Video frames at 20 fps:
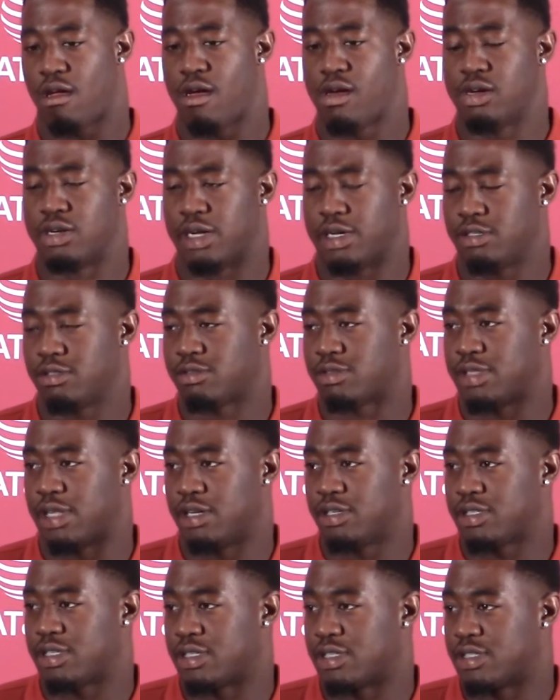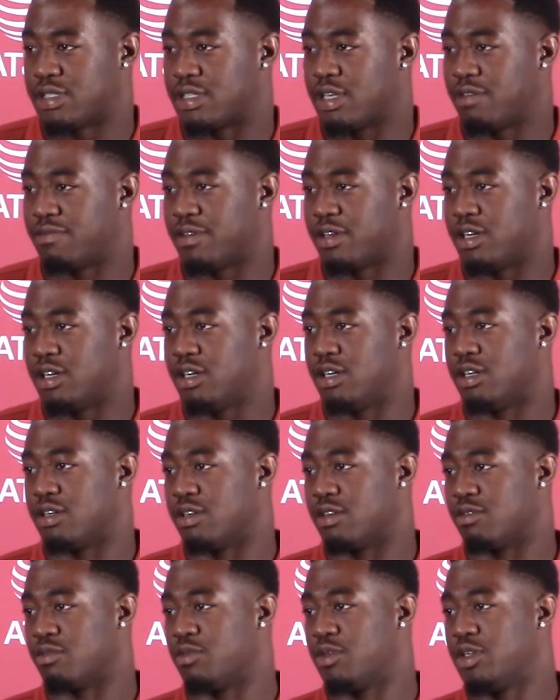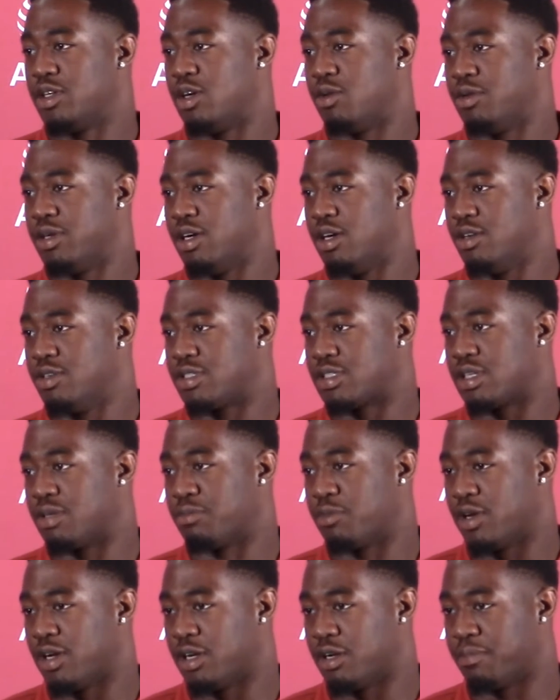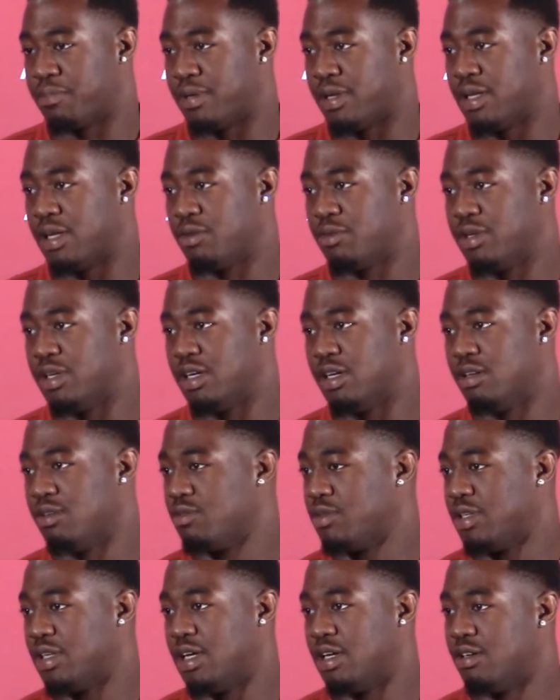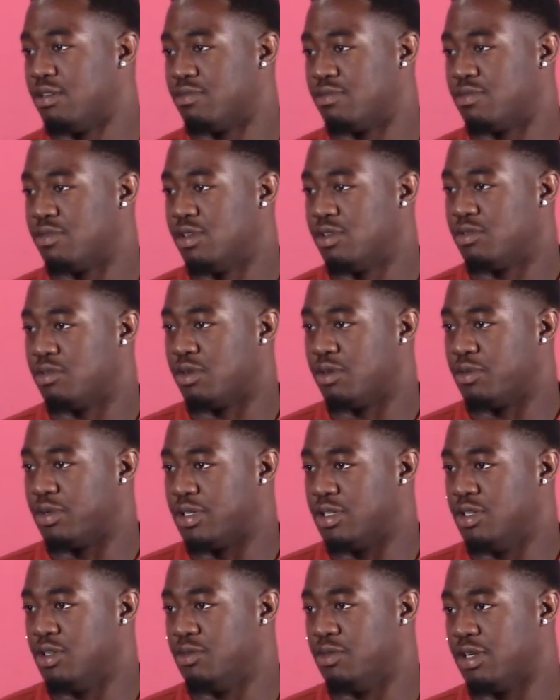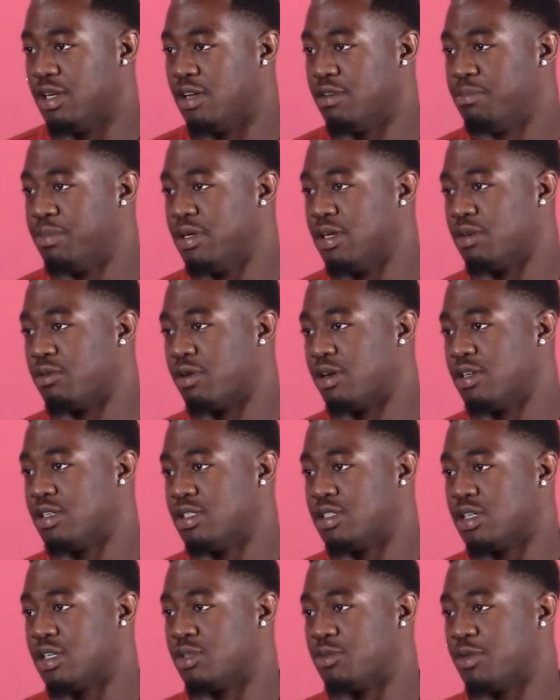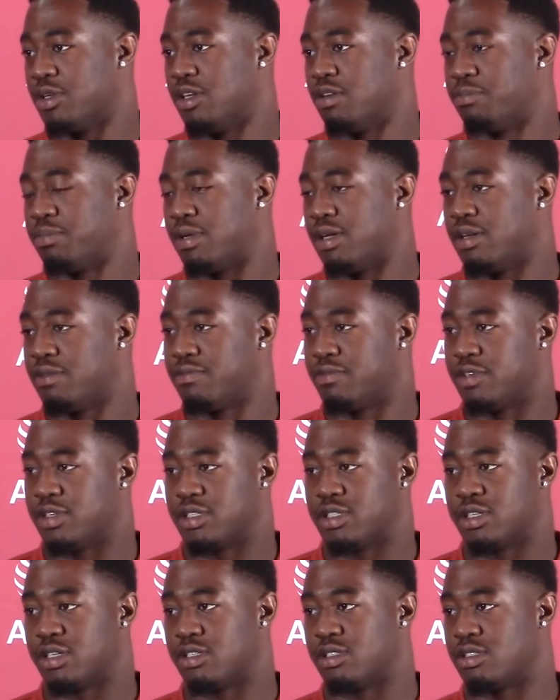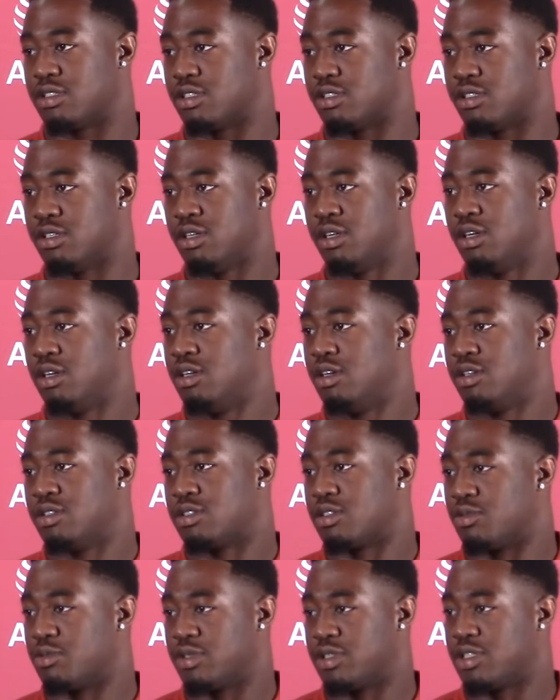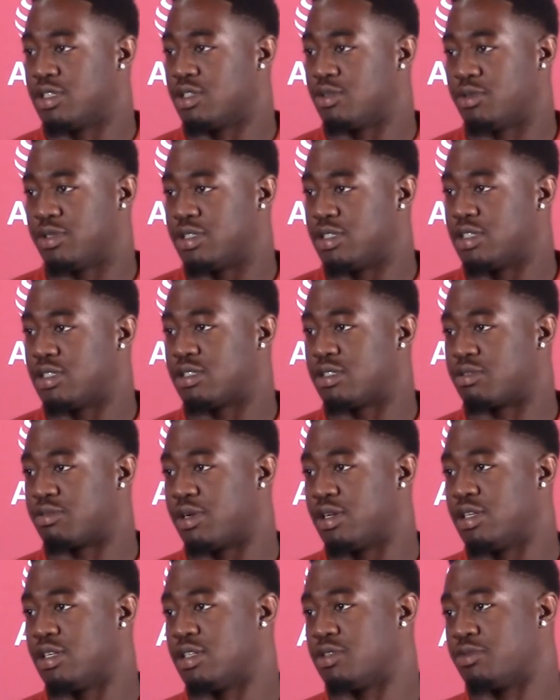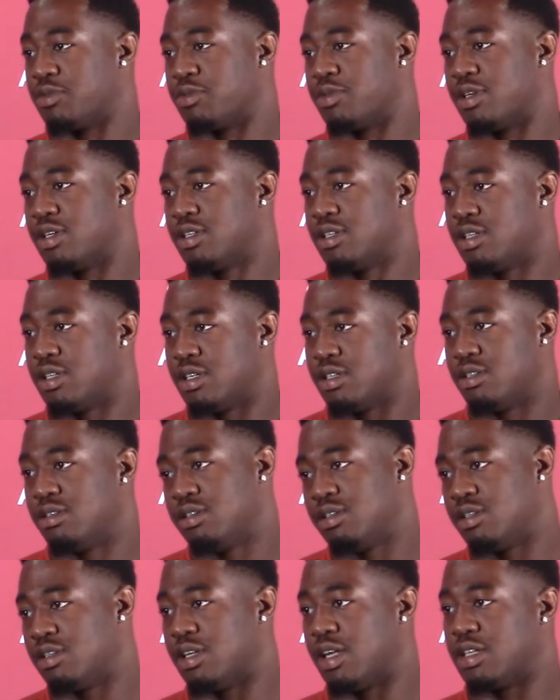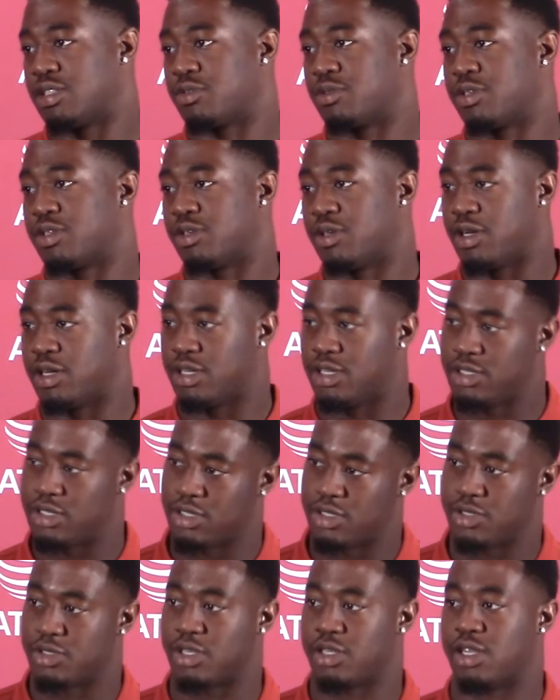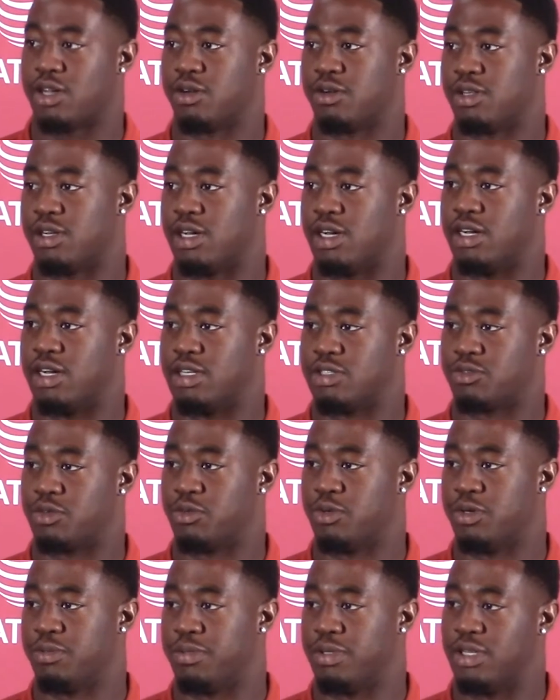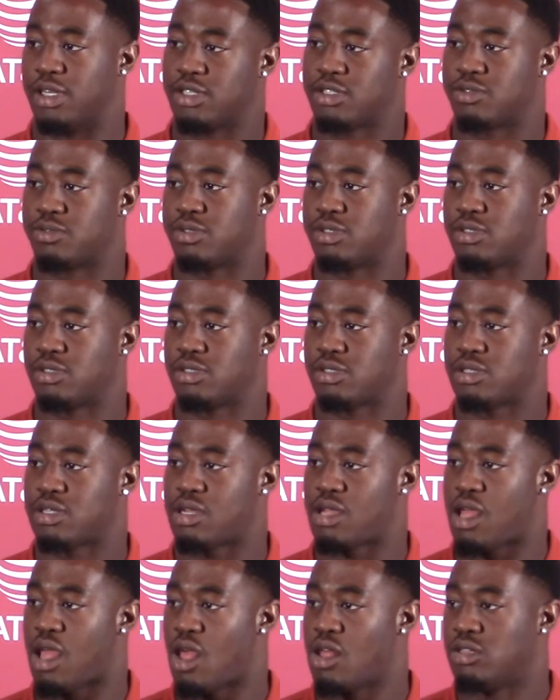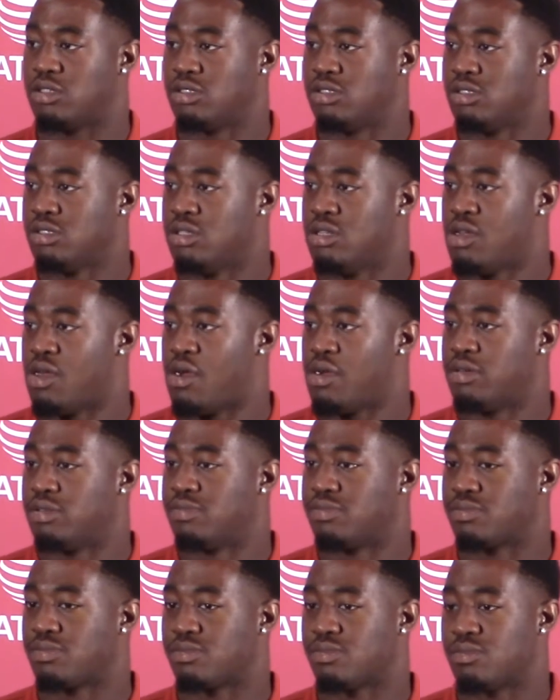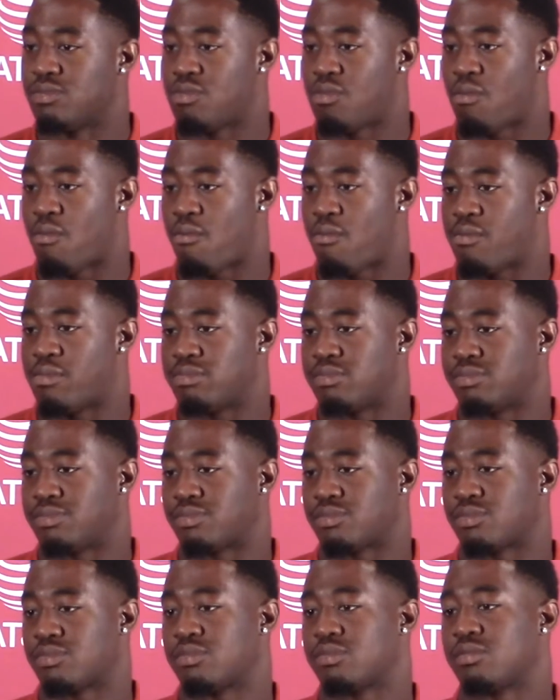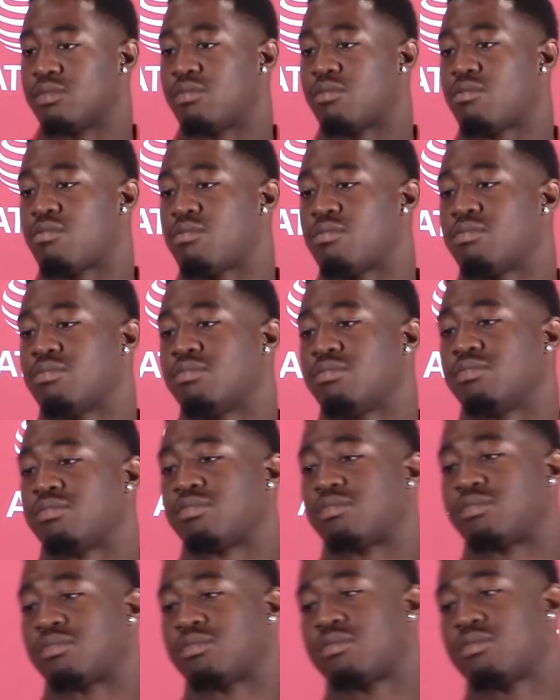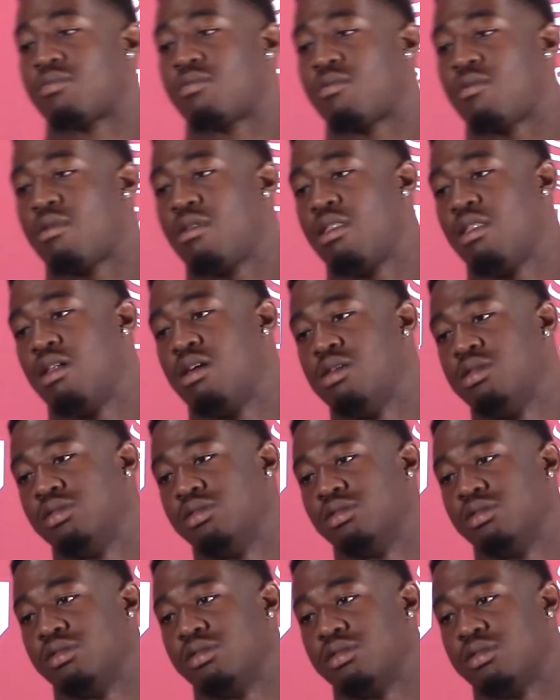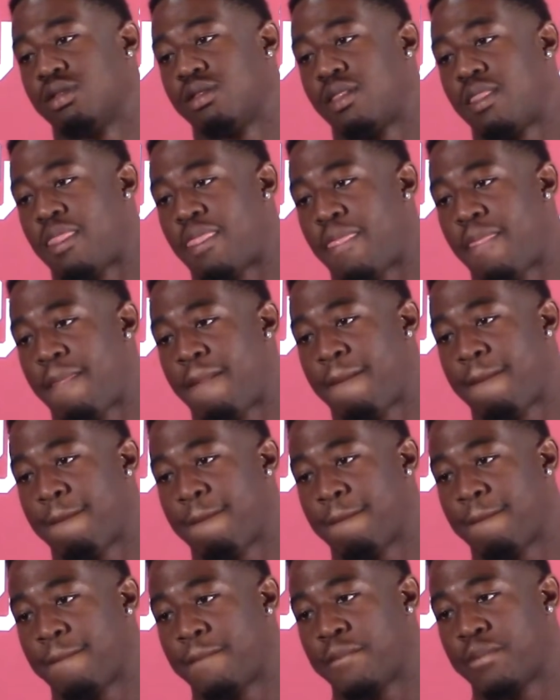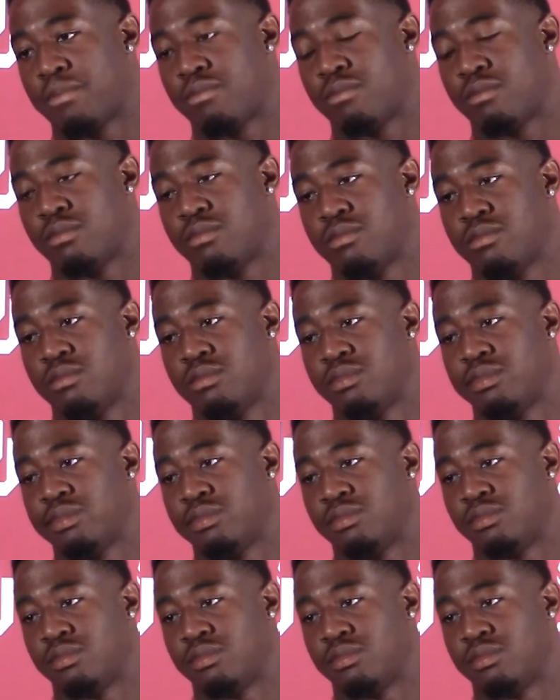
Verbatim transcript: Oh, I don't. I don't think it's tough at all. We we always come ready to play. We love we love what we do. And we love being around each other. We love playing for each other. So, so we're just, we're just as ready as we were last week, uh, uh, as we will be next week. Has it been mentioned to you guys yet about the fact that K State's coming here and won the last two times they've played here?